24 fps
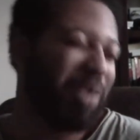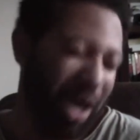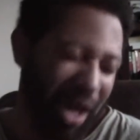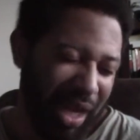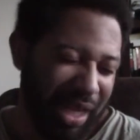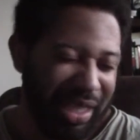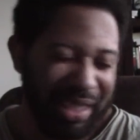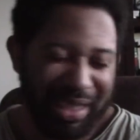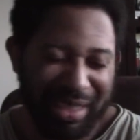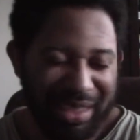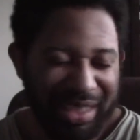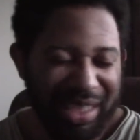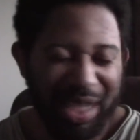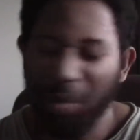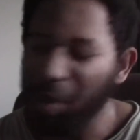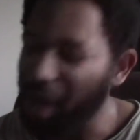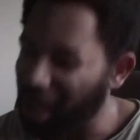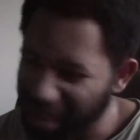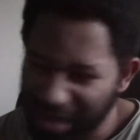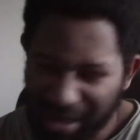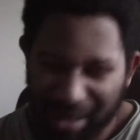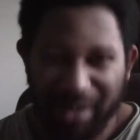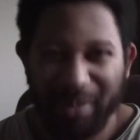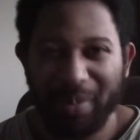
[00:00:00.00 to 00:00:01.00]
on come
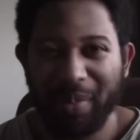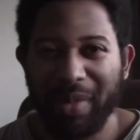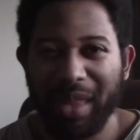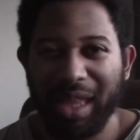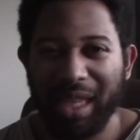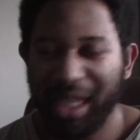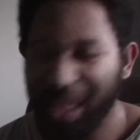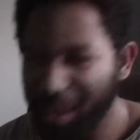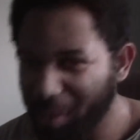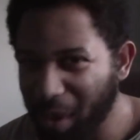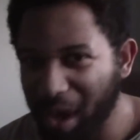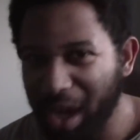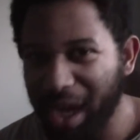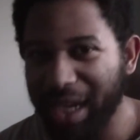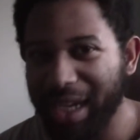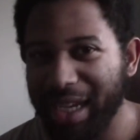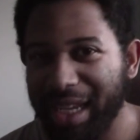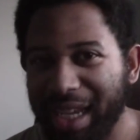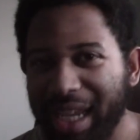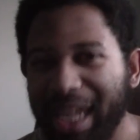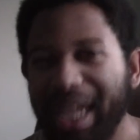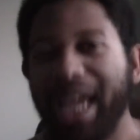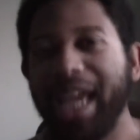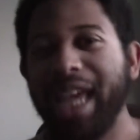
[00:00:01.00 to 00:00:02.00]
on come on
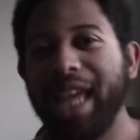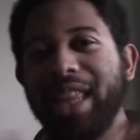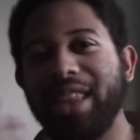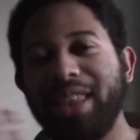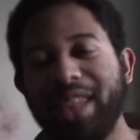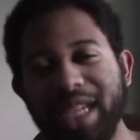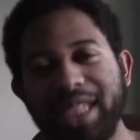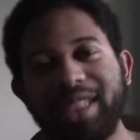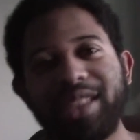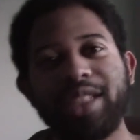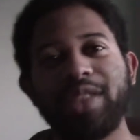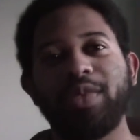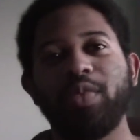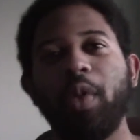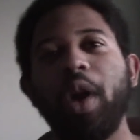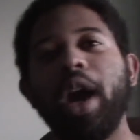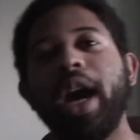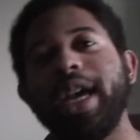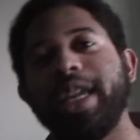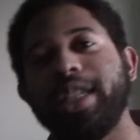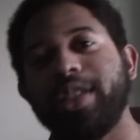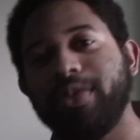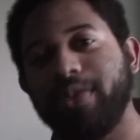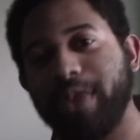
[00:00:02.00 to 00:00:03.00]
this is
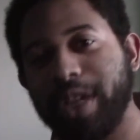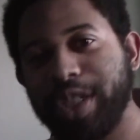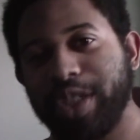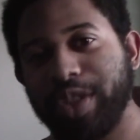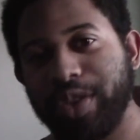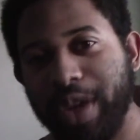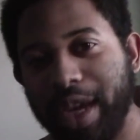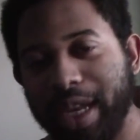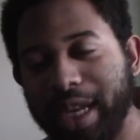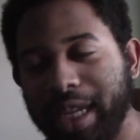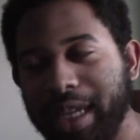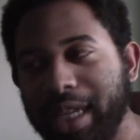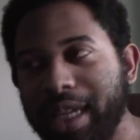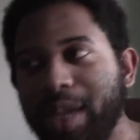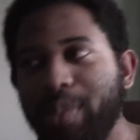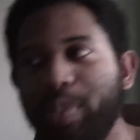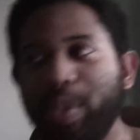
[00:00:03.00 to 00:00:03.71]
why it's frustrating